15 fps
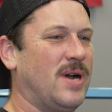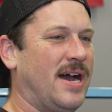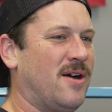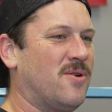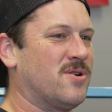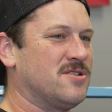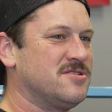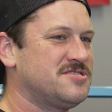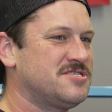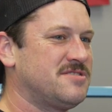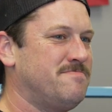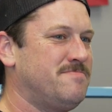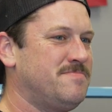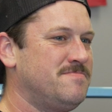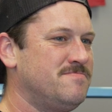hours
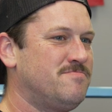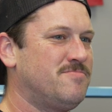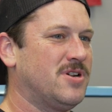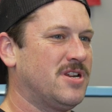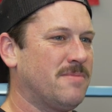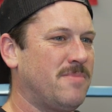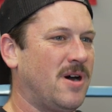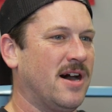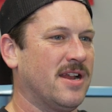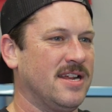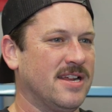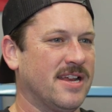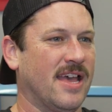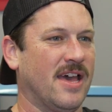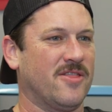to put a body
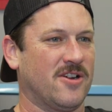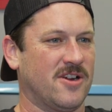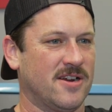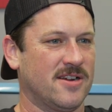together.